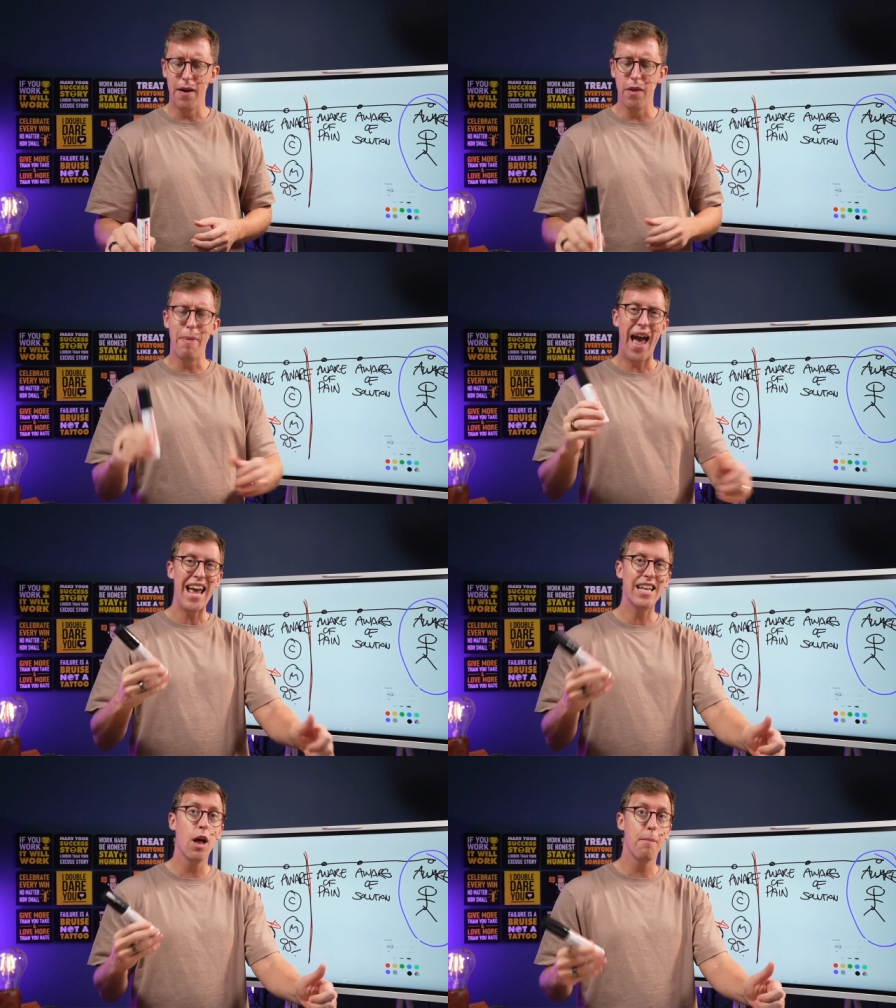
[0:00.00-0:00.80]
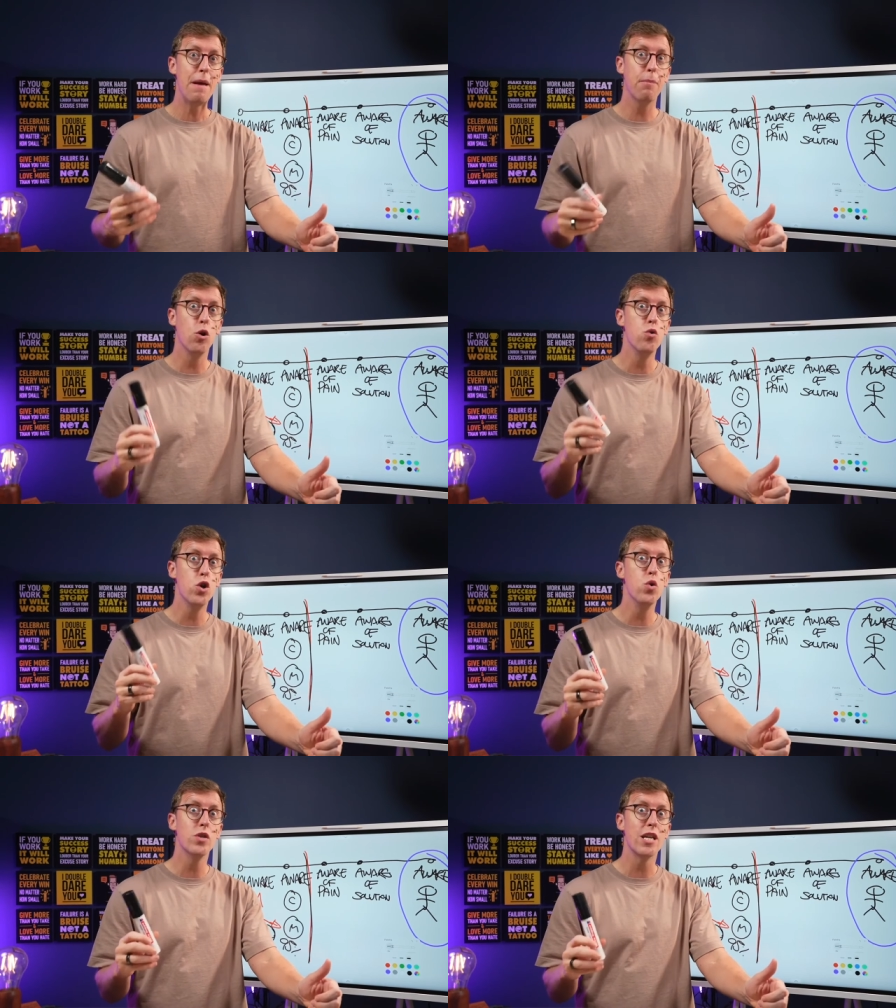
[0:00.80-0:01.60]
and the pain that people who
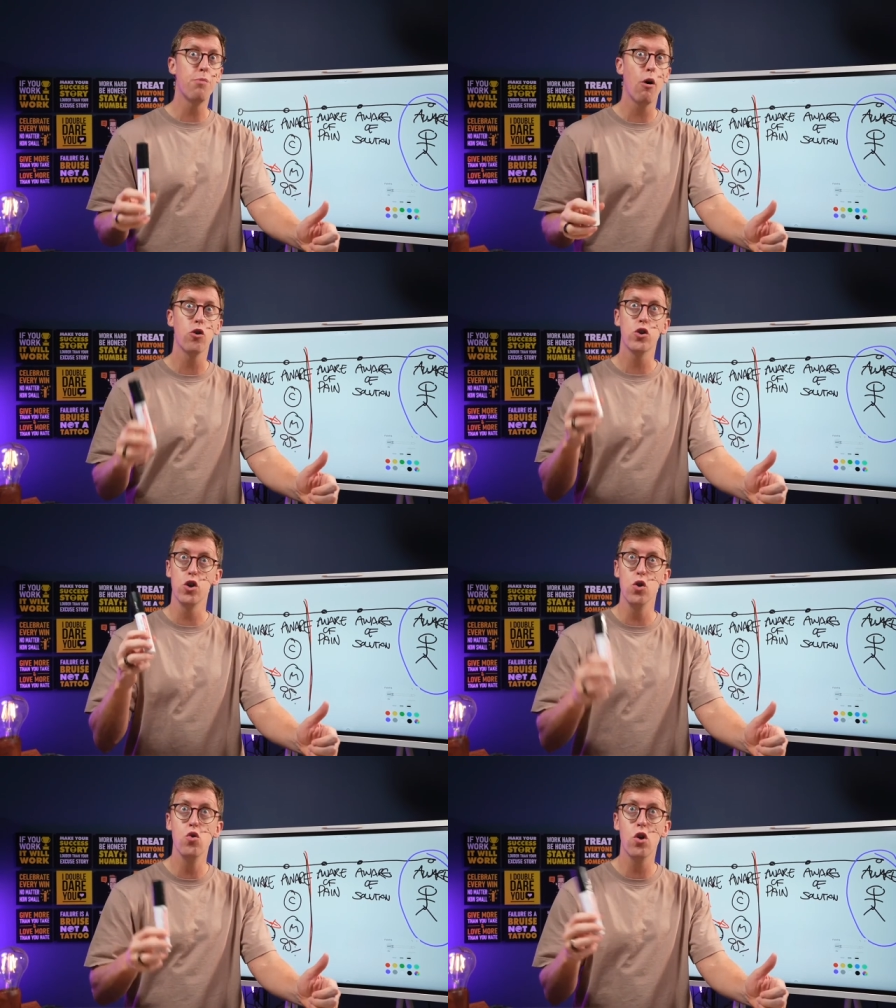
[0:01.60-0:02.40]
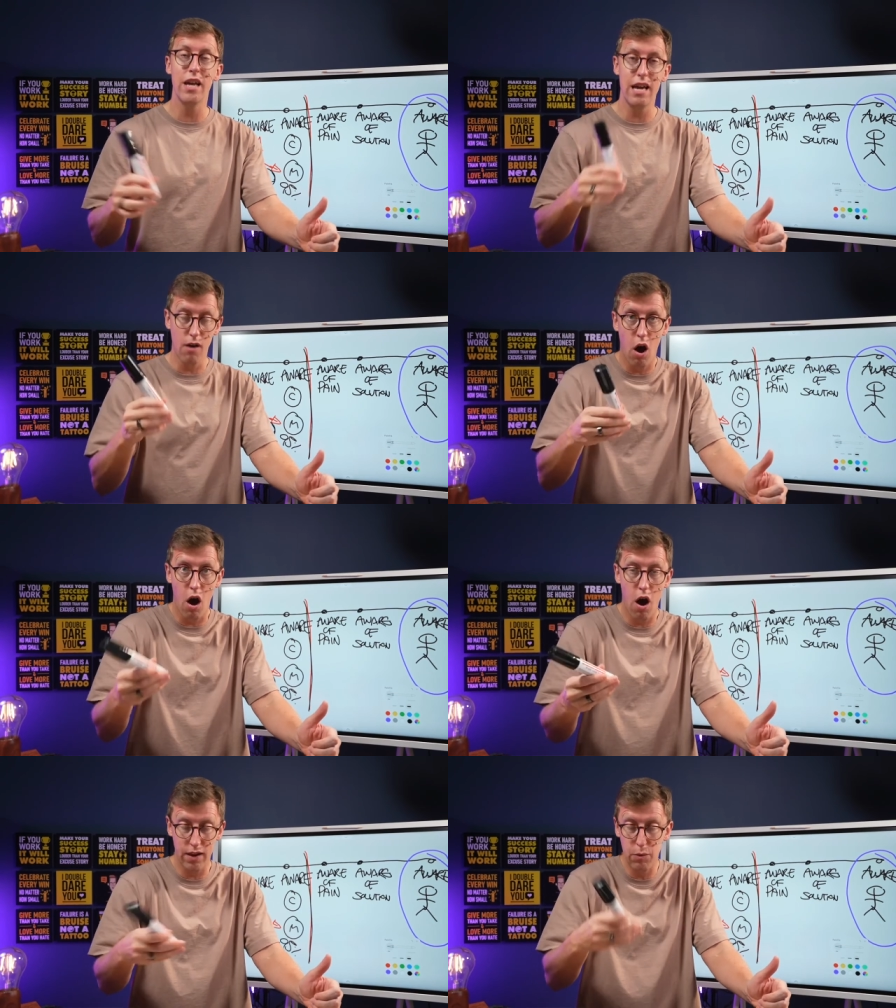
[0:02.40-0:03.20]
use this product usually
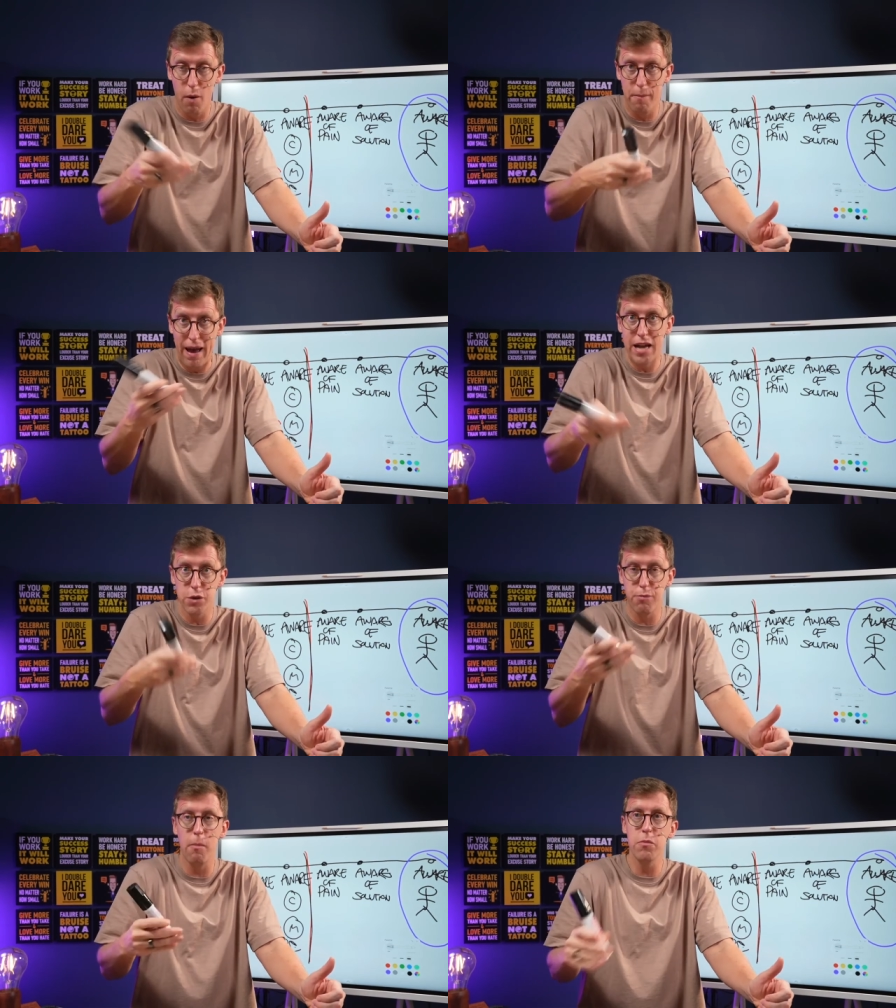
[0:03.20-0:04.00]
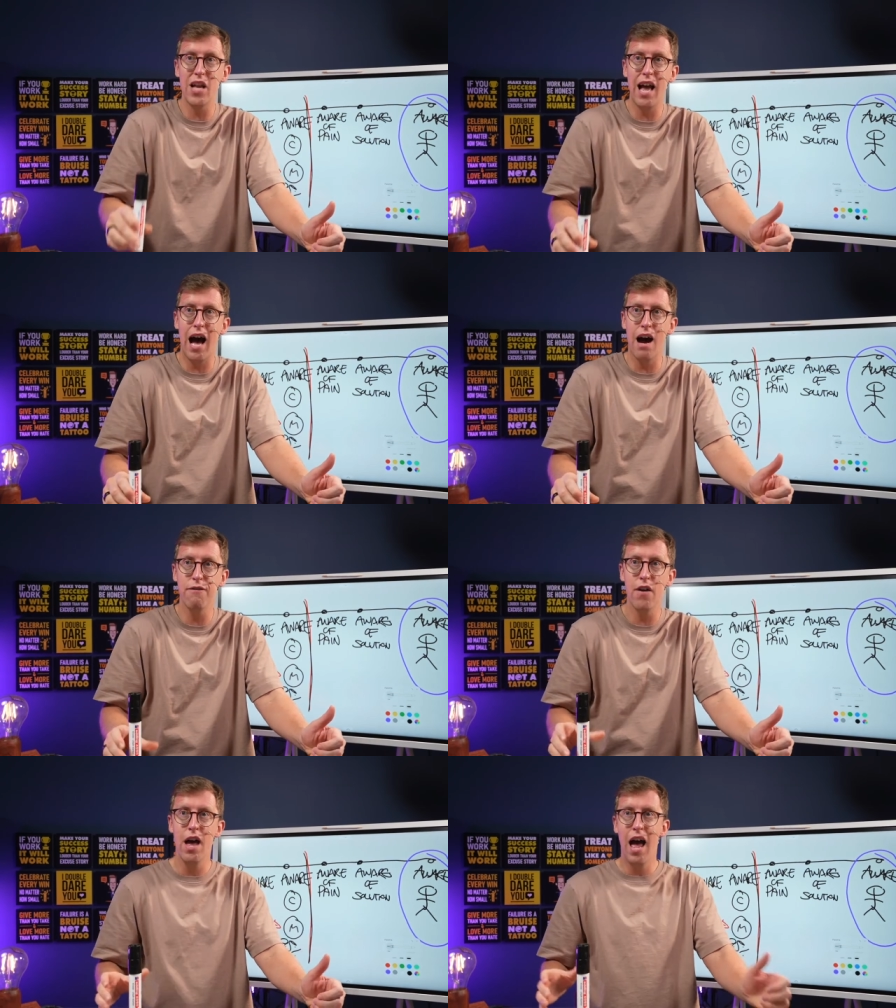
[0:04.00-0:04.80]
are, like what pains and problems they have.